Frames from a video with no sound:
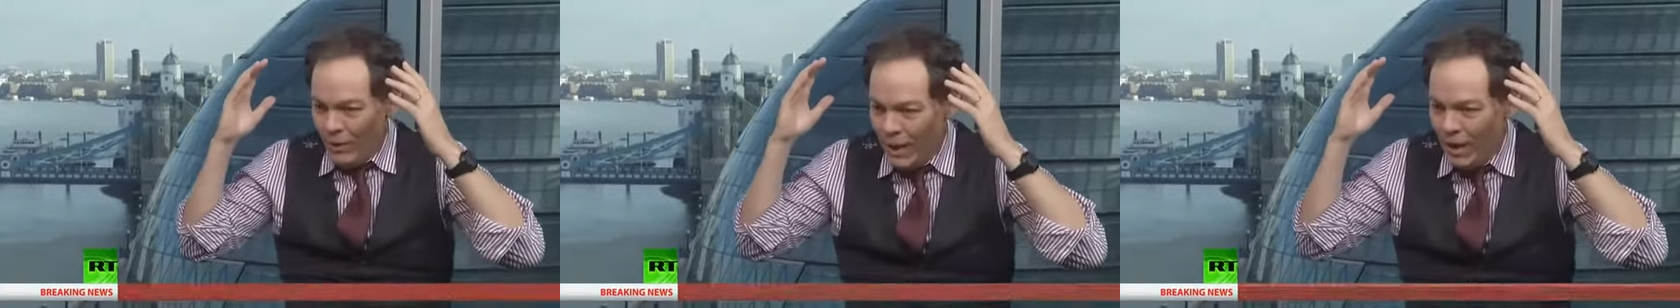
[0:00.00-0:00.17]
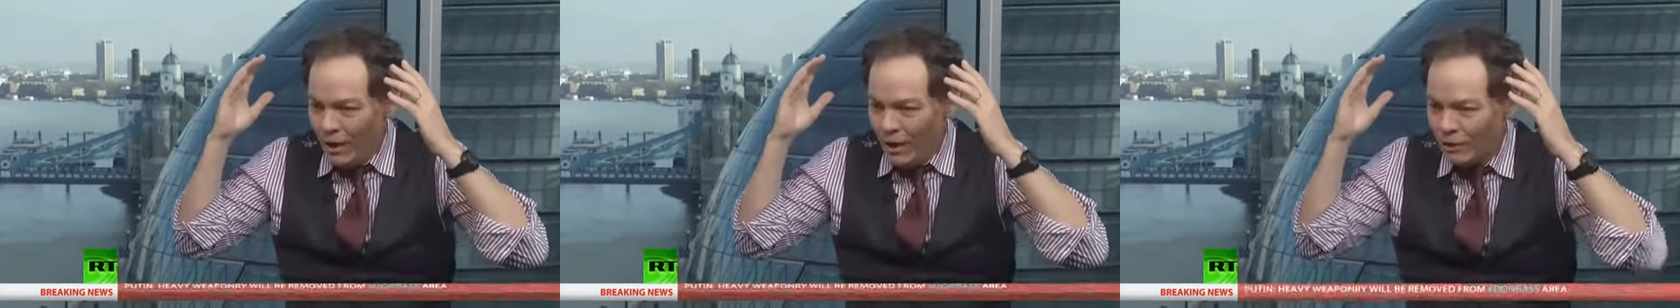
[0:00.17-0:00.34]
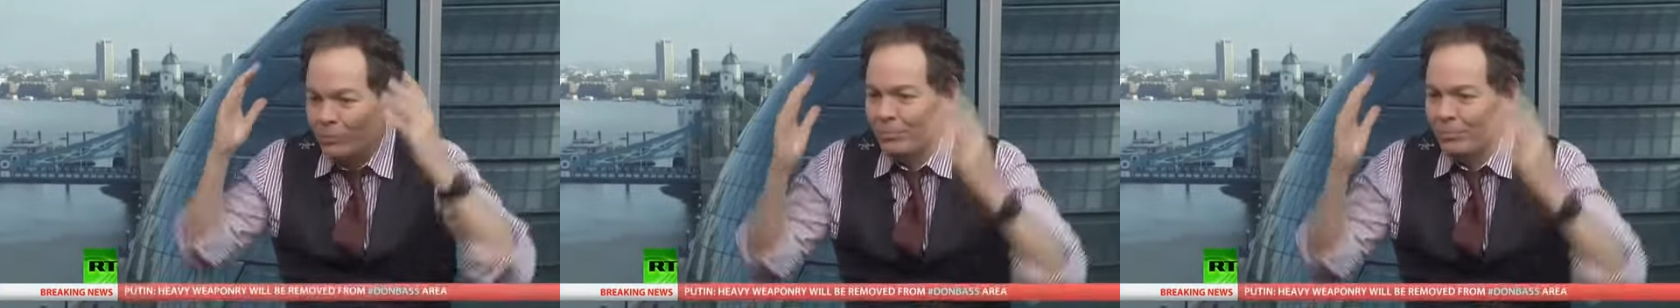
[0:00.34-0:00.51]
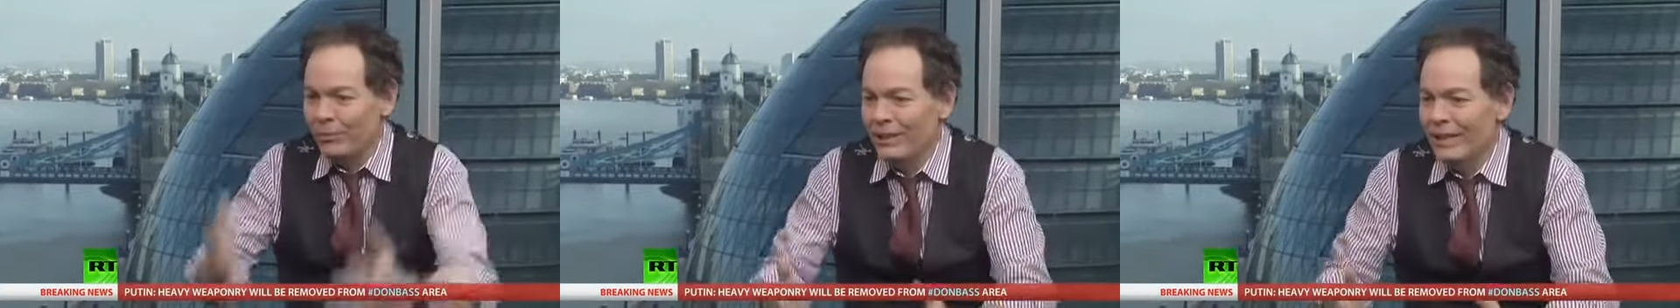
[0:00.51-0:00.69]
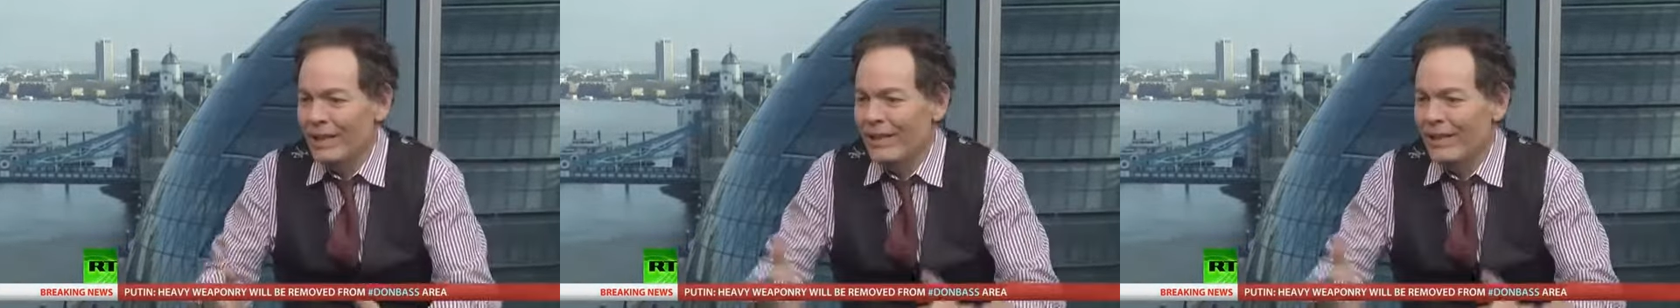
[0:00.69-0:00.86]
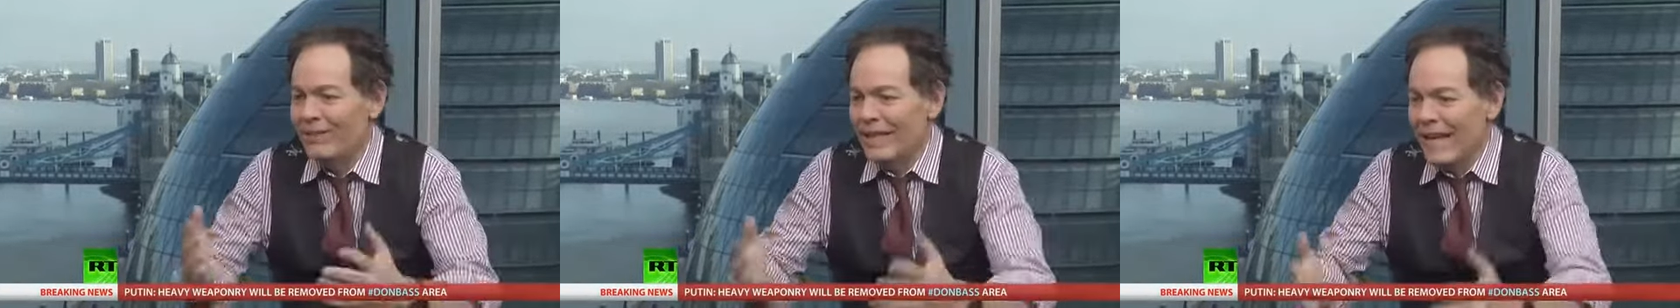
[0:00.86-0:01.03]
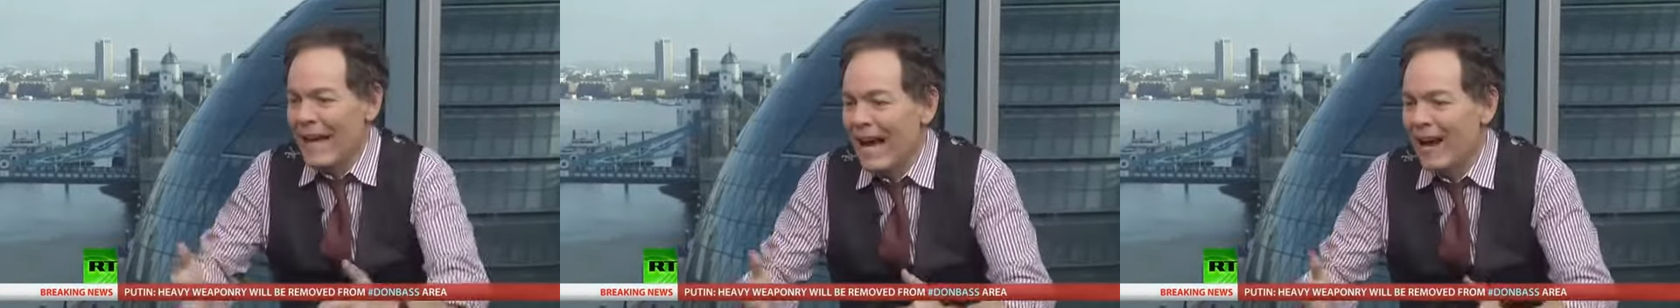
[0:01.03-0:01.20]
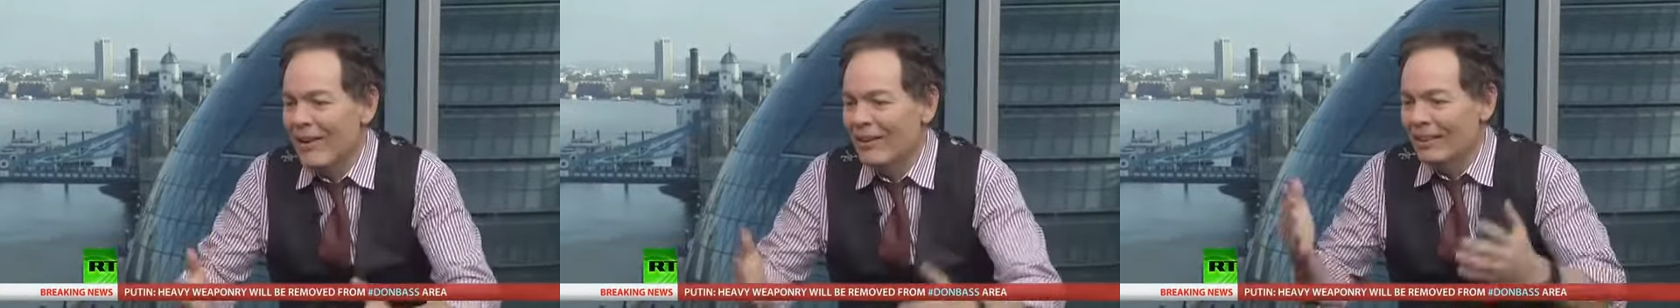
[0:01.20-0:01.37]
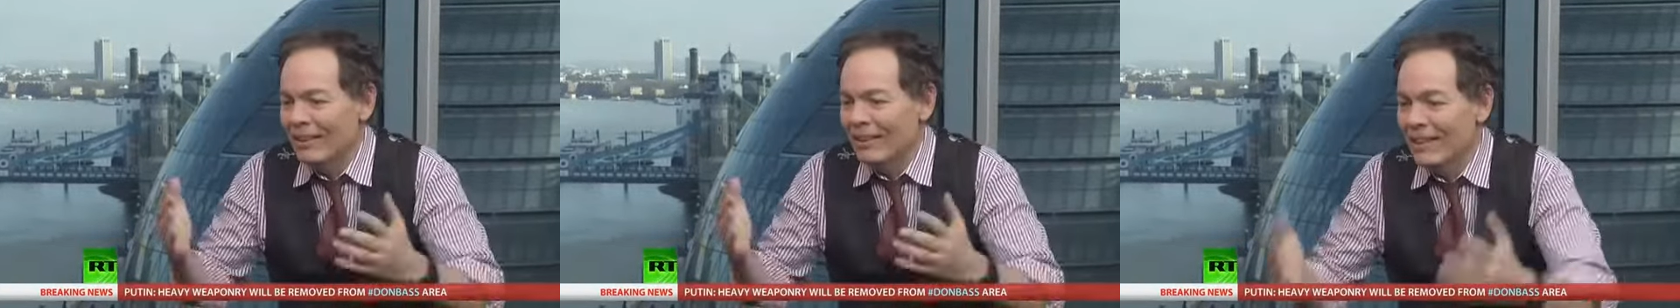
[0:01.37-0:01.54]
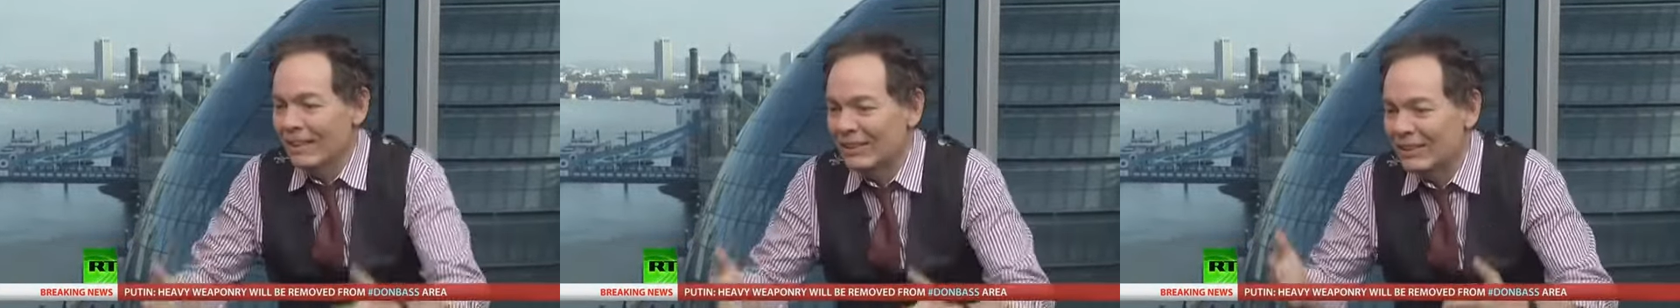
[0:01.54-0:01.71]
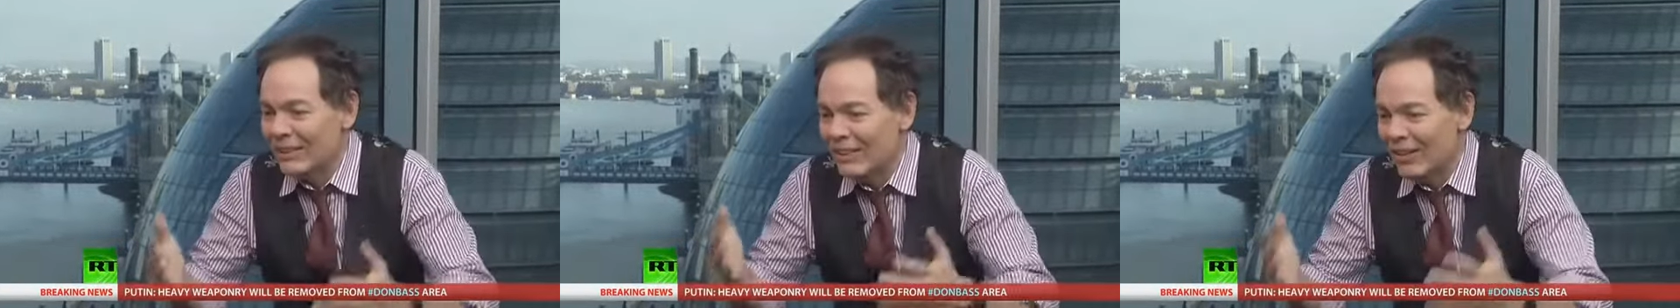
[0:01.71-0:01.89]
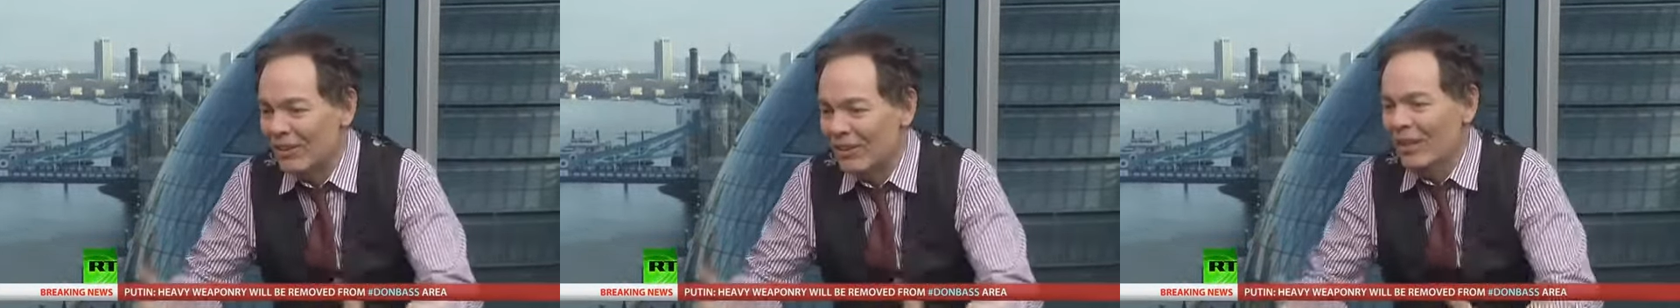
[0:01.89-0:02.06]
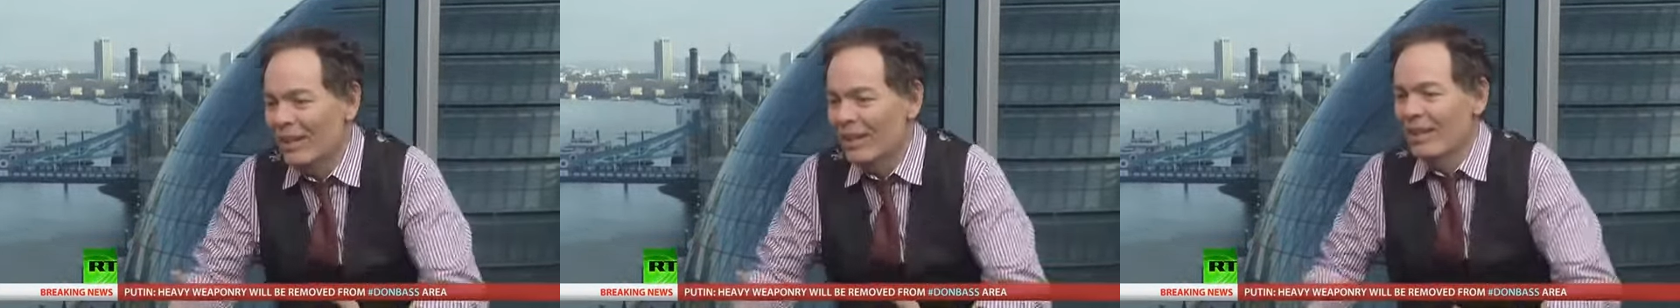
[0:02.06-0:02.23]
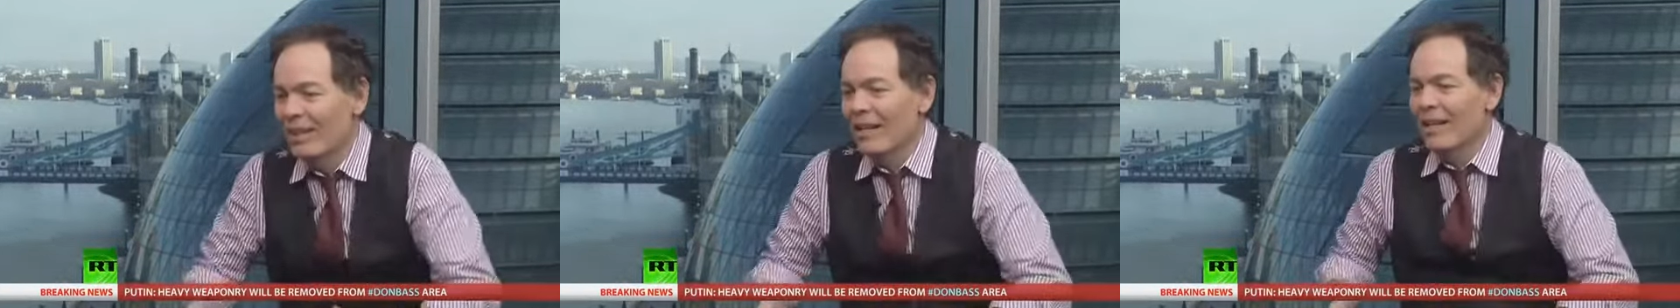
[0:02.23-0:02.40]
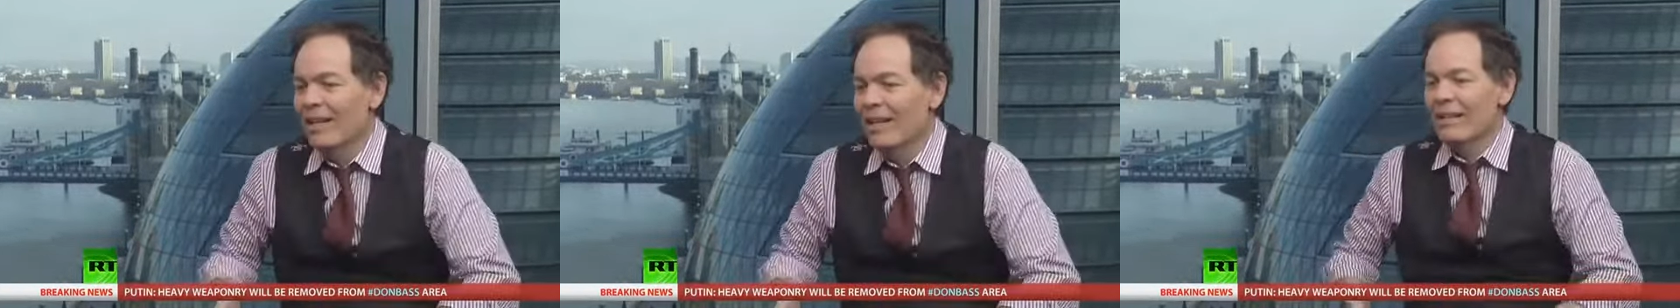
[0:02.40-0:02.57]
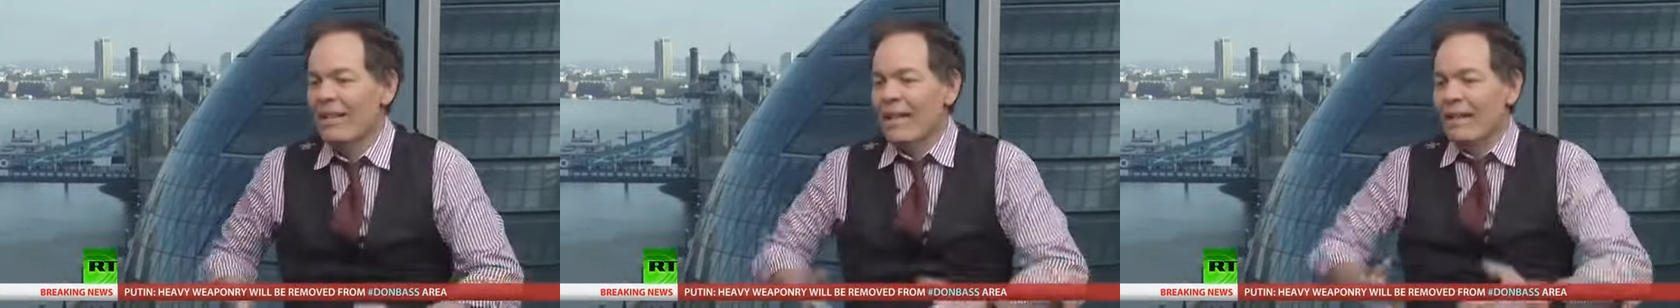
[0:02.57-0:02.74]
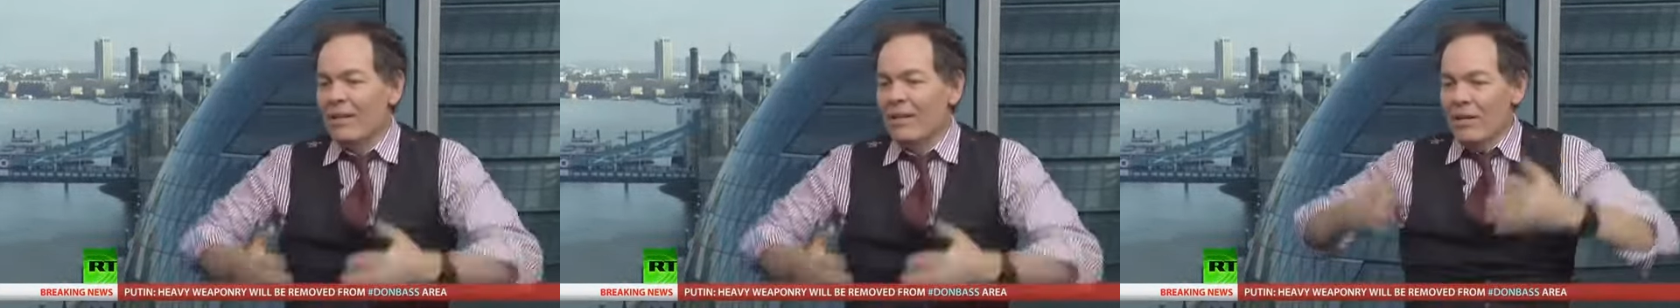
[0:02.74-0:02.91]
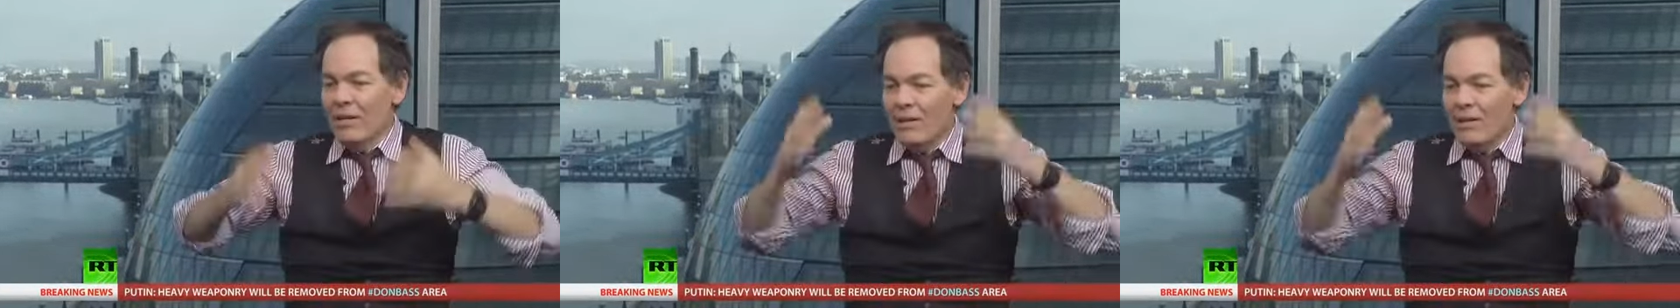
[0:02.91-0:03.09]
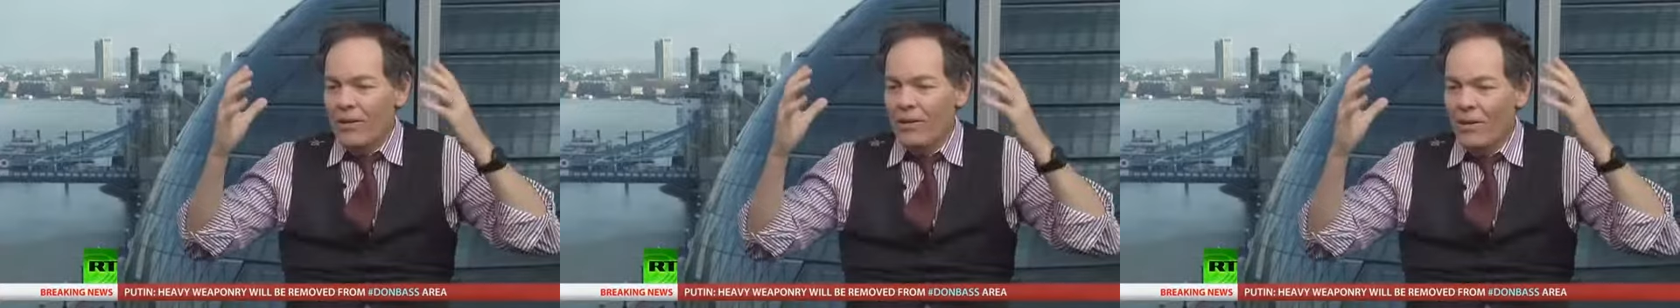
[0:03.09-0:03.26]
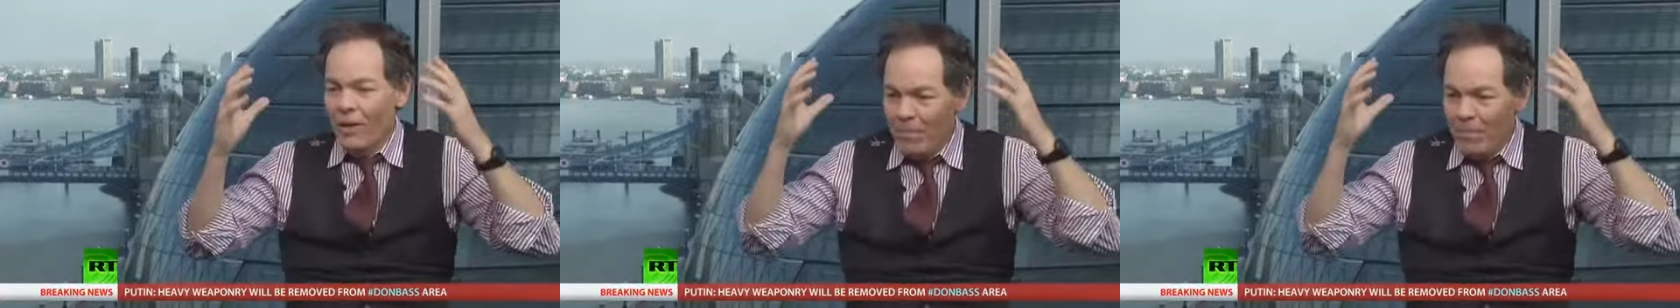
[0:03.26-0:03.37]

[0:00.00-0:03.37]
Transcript: we are to believe now in this era that